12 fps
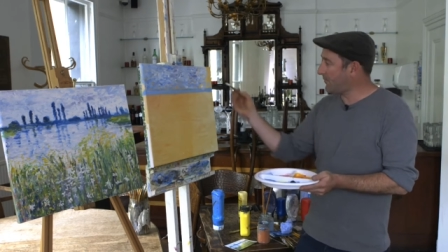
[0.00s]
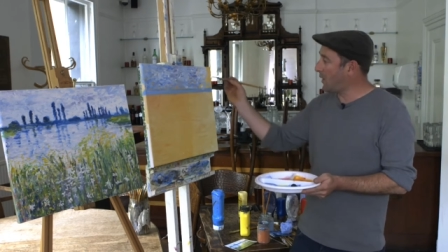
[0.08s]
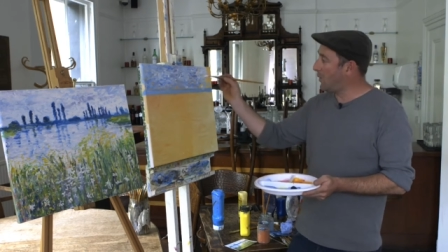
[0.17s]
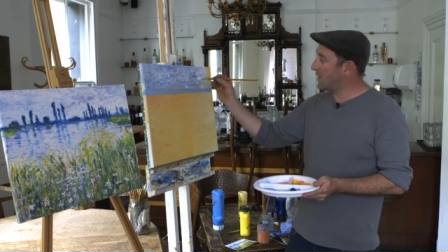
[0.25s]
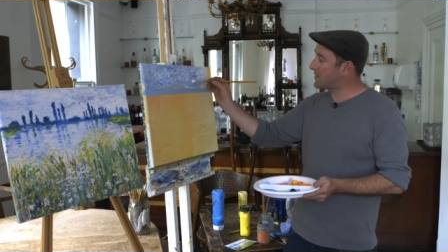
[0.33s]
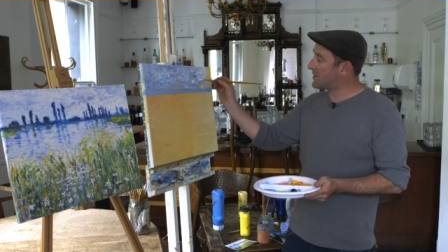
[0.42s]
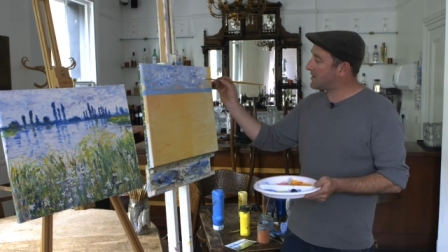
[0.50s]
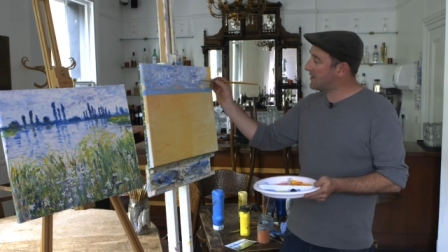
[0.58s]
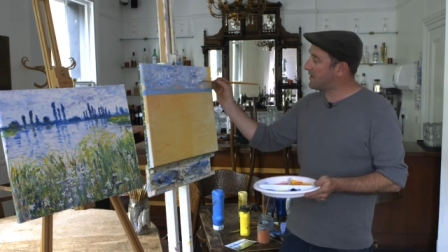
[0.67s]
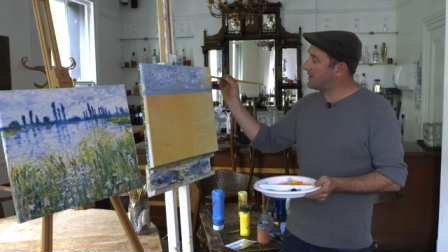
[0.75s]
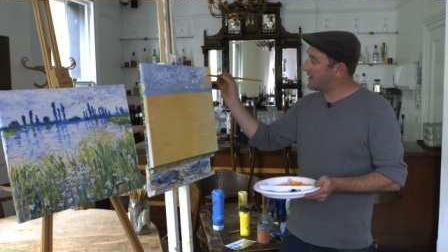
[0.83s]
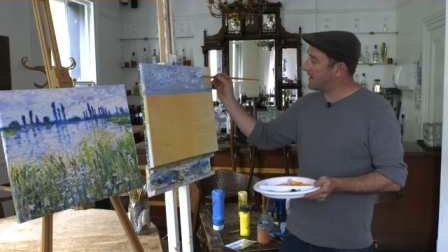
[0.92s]
whilst you're
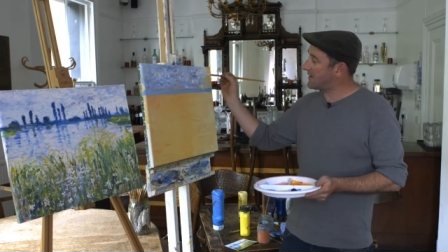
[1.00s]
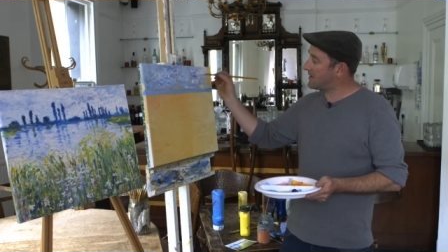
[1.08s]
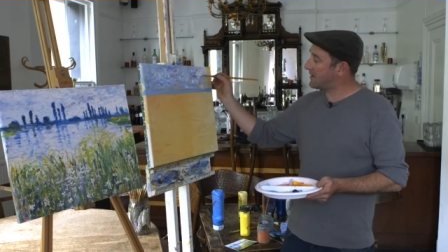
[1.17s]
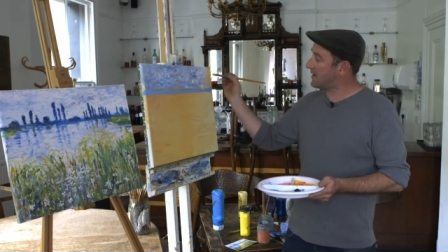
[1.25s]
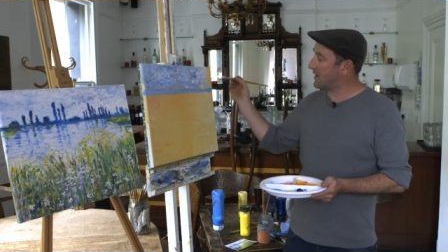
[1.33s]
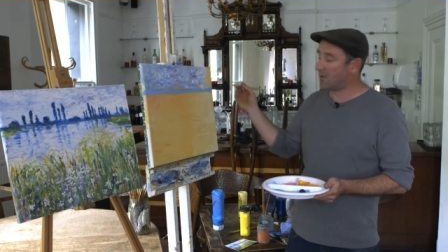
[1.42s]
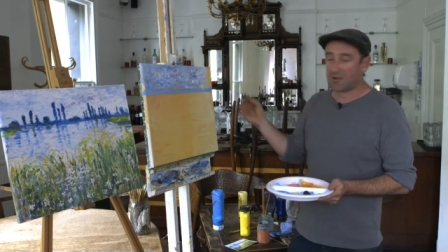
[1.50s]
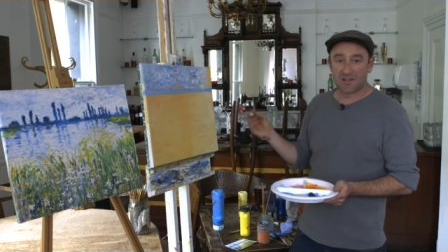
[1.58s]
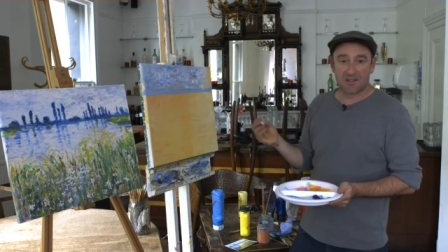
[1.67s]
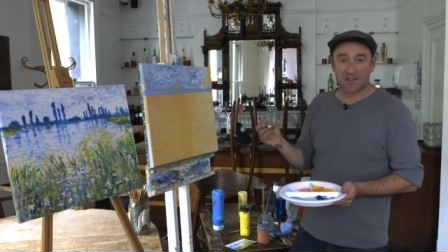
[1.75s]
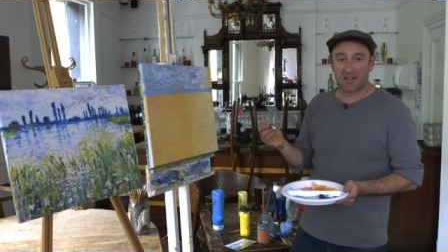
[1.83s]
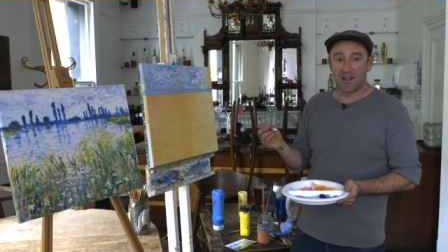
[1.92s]
doing this, in order
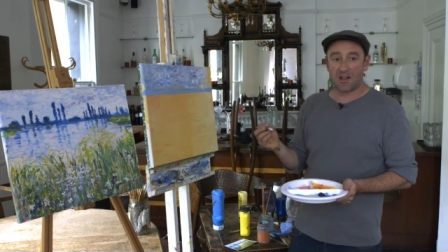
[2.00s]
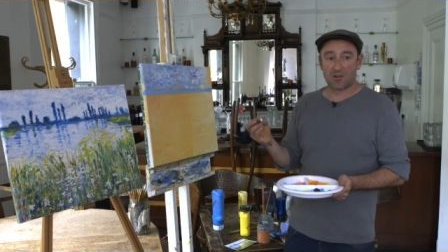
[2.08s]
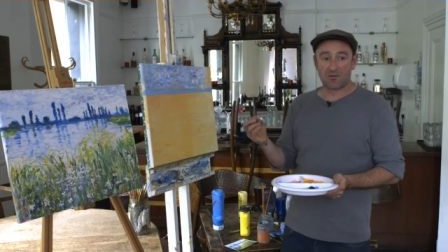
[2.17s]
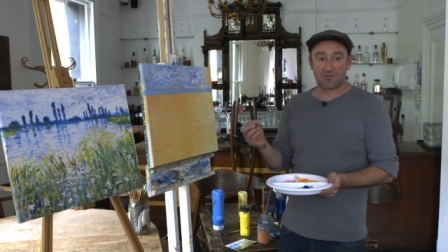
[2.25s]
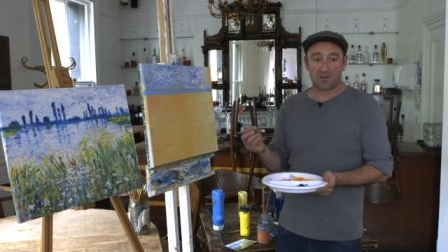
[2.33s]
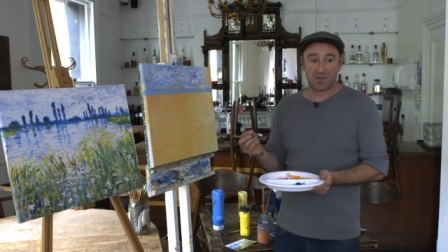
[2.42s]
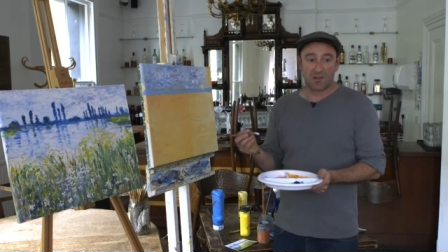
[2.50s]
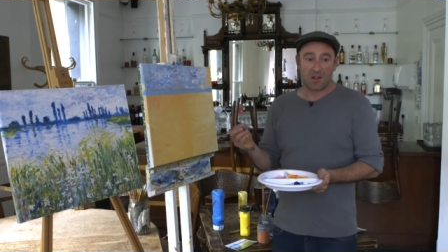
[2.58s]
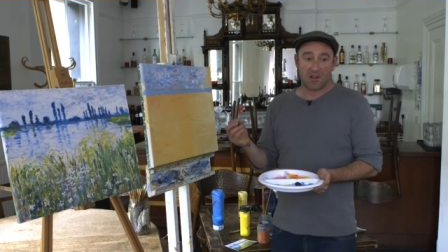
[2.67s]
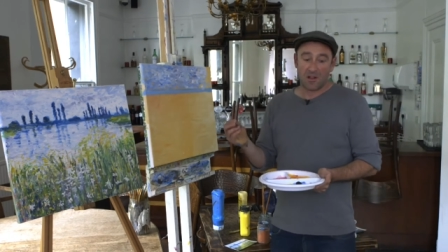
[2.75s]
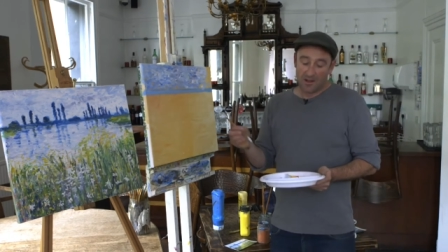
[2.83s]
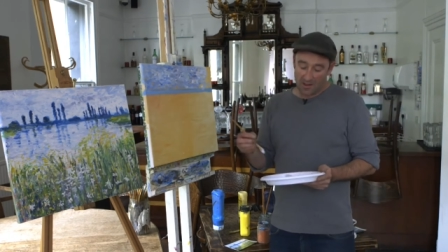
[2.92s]
to get a good
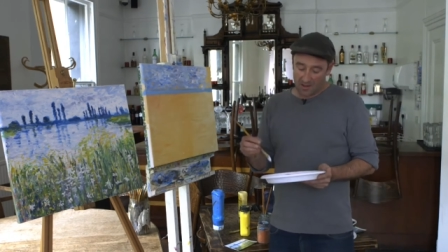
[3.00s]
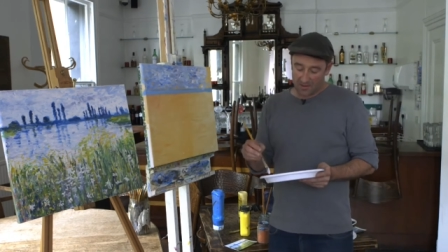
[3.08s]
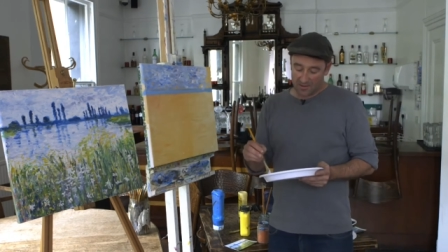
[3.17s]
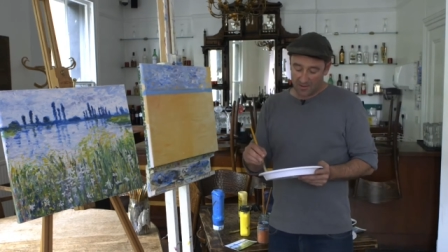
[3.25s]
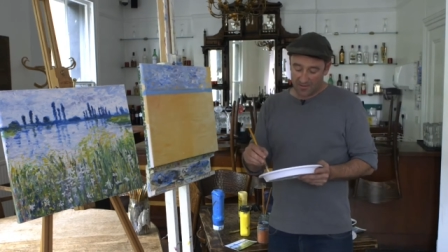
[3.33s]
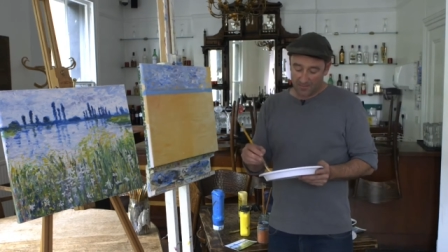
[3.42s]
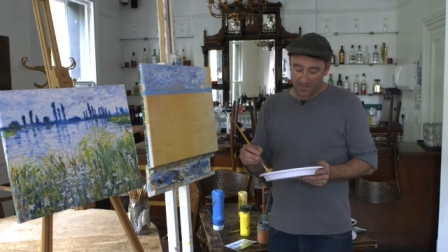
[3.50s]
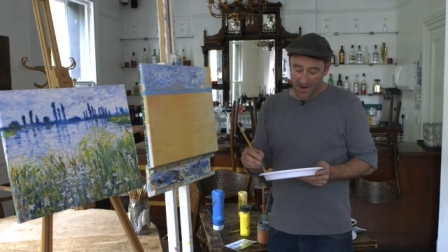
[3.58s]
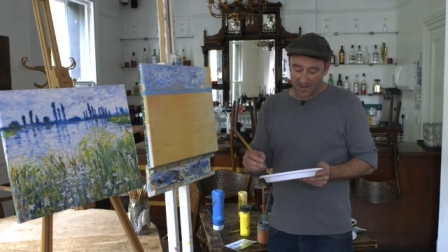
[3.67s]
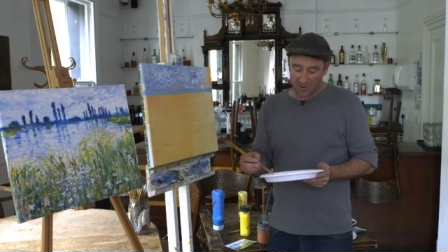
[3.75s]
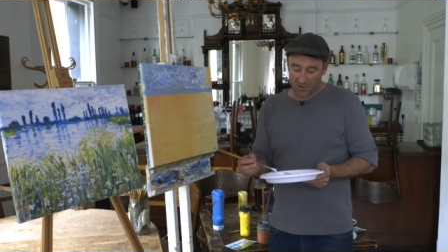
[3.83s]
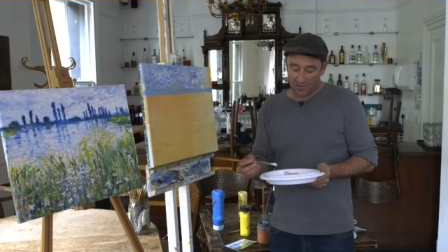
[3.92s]
sort of
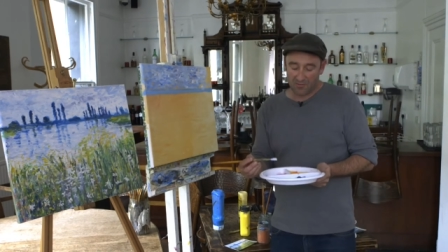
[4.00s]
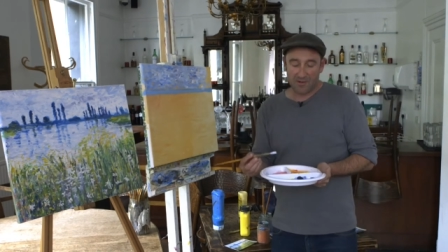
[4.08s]
match on